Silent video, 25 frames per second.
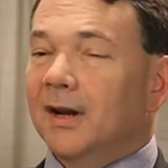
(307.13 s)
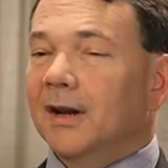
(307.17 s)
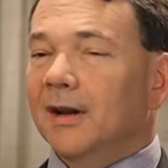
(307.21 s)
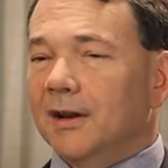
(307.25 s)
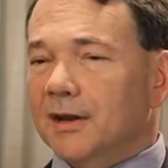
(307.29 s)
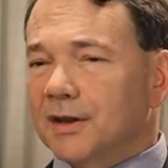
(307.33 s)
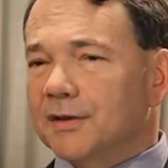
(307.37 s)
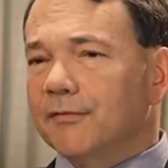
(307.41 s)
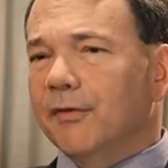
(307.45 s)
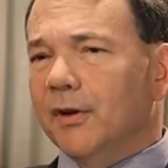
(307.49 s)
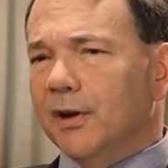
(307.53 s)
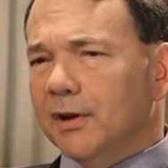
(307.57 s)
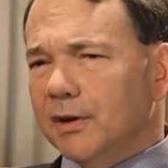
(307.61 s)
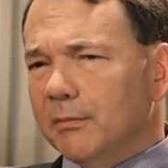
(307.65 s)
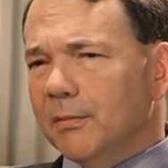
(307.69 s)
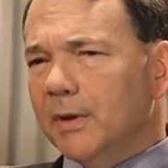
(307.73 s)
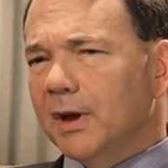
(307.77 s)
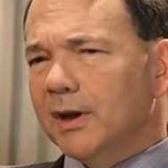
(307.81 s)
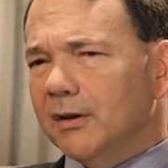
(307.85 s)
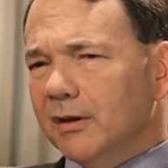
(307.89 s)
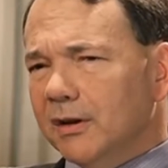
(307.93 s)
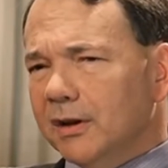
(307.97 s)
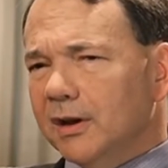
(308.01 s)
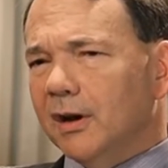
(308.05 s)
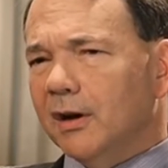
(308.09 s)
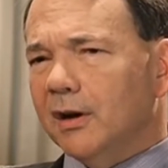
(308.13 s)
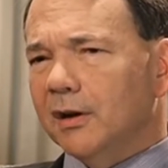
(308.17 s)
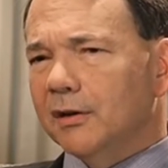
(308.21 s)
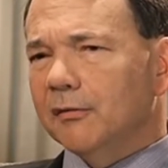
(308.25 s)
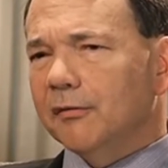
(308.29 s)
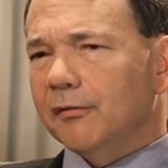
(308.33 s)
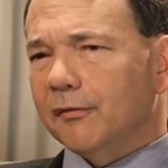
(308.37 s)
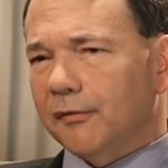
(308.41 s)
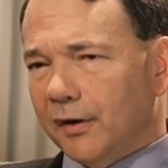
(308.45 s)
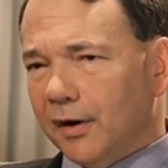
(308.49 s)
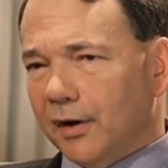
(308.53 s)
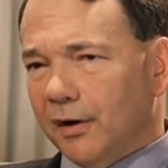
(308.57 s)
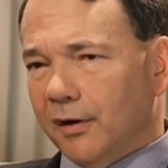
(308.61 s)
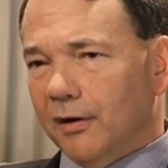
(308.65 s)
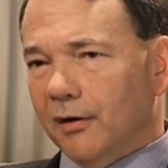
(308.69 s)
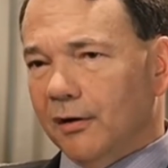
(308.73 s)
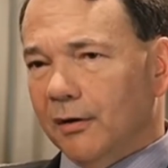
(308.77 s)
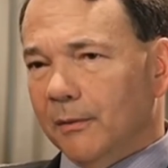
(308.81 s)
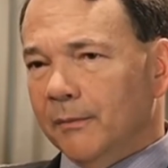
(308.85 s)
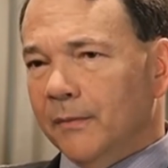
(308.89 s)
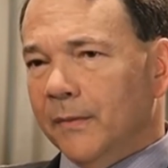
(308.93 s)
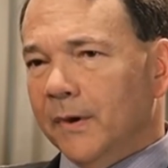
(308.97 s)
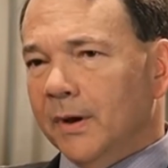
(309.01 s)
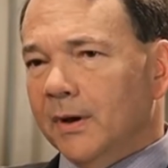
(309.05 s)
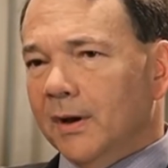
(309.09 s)
It's fundamentally unfair
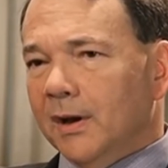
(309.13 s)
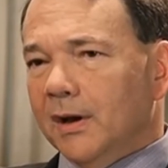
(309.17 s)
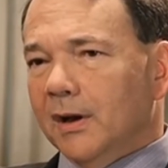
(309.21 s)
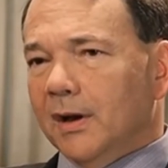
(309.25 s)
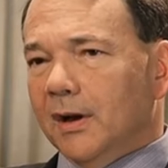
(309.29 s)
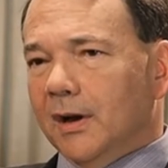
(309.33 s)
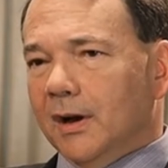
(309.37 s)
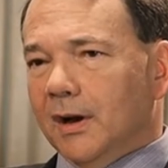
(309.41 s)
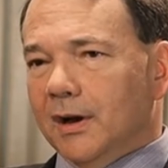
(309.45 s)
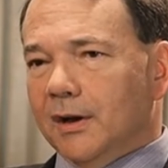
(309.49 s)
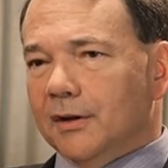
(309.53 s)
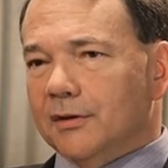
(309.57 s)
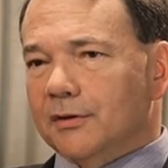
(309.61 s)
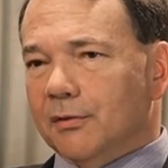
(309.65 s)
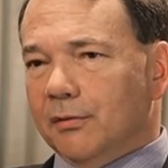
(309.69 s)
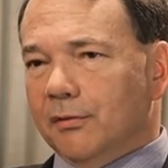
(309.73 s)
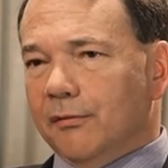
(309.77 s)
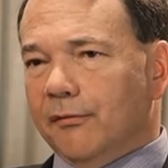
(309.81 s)
to